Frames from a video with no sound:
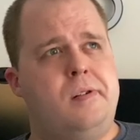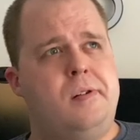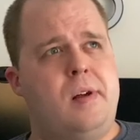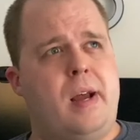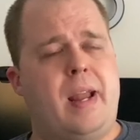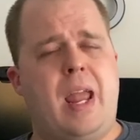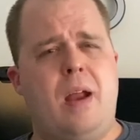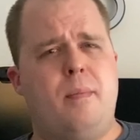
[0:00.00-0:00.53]

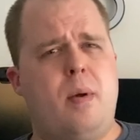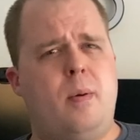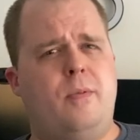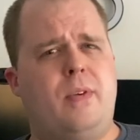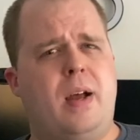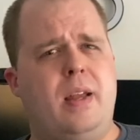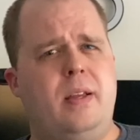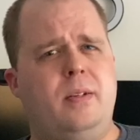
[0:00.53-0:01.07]
I can't remember if
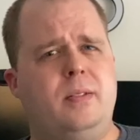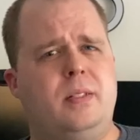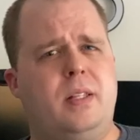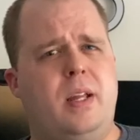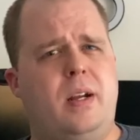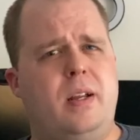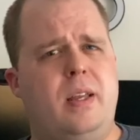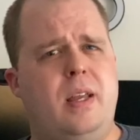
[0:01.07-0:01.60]
I used
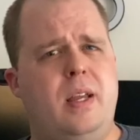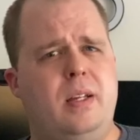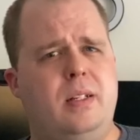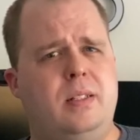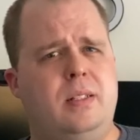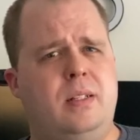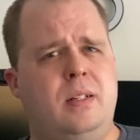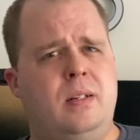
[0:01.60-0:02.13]
their
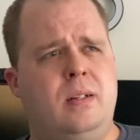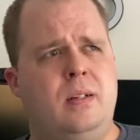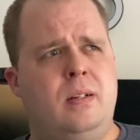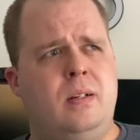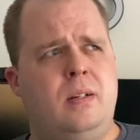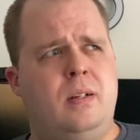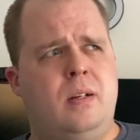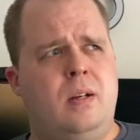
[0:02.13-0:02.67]
yeast
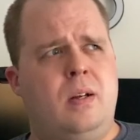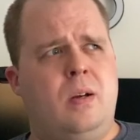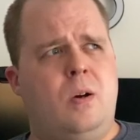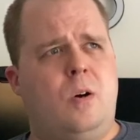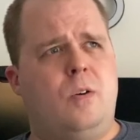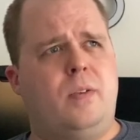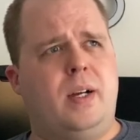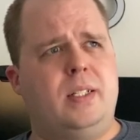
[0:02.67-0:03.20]

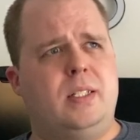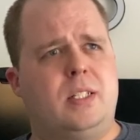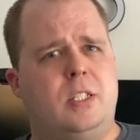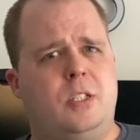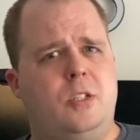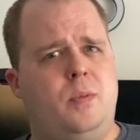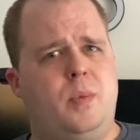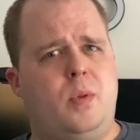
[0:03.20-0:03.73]
or if I just
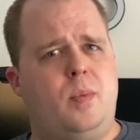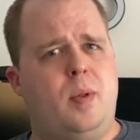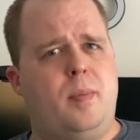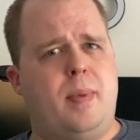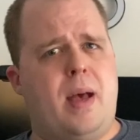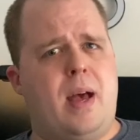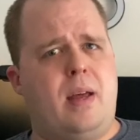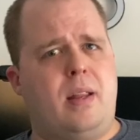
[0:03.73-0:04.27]
assumed it would be
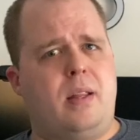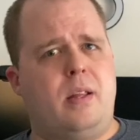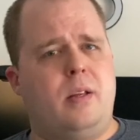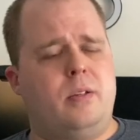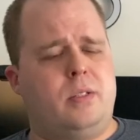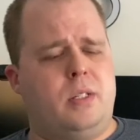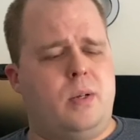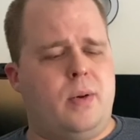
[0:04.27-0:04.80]
bad and
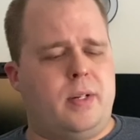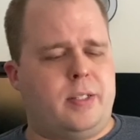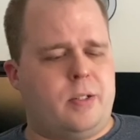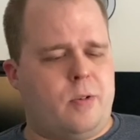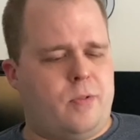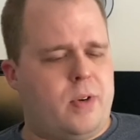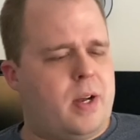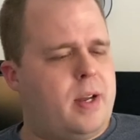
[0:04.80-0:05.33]
used
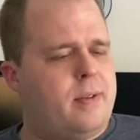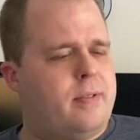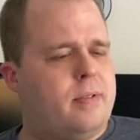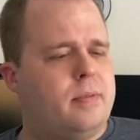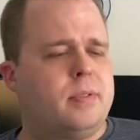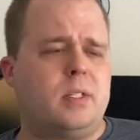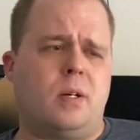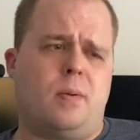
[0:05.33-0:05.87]
US-05.
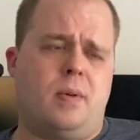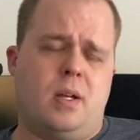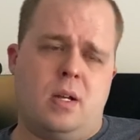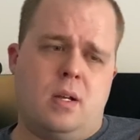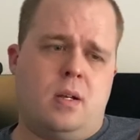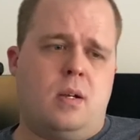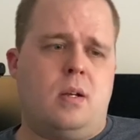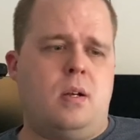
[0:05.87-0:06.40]
So
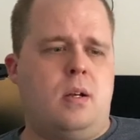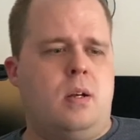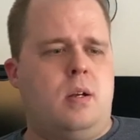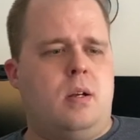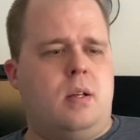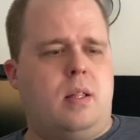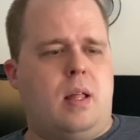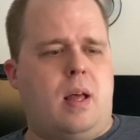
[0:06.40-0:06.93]

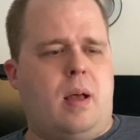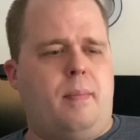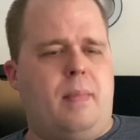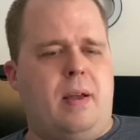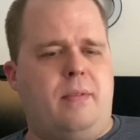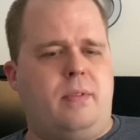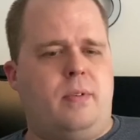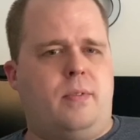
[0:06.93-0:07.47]
I may
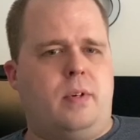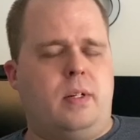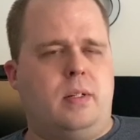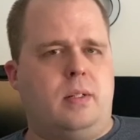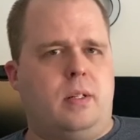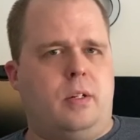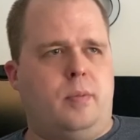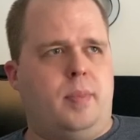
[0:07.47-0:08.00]
have diverted a
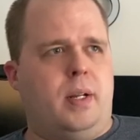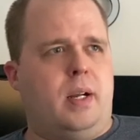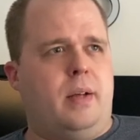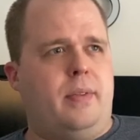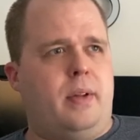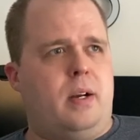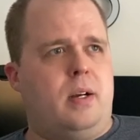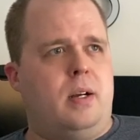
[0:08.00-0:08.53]
little bit on
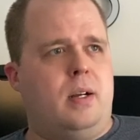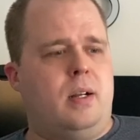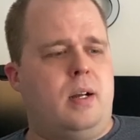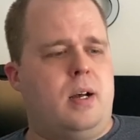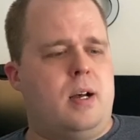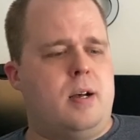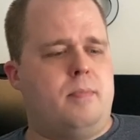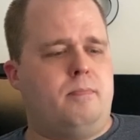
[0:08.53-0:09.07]
there.
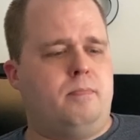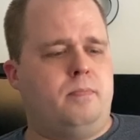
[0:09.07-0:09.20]
I